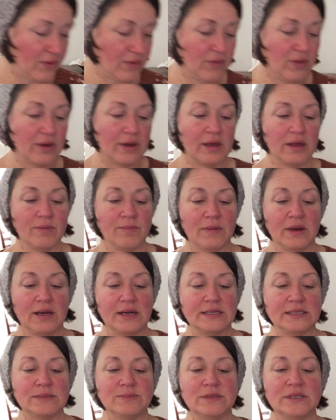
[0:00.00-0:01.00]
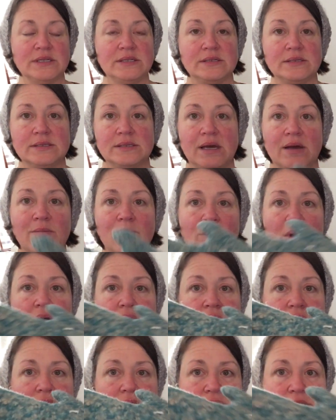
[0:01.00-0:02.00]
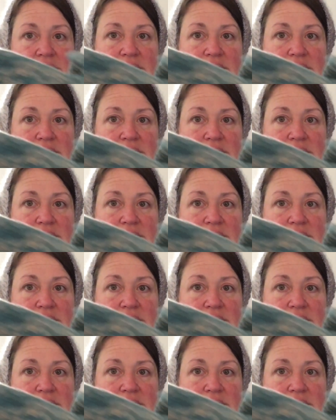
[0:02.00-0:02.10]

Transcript: you look at my husband's, I marled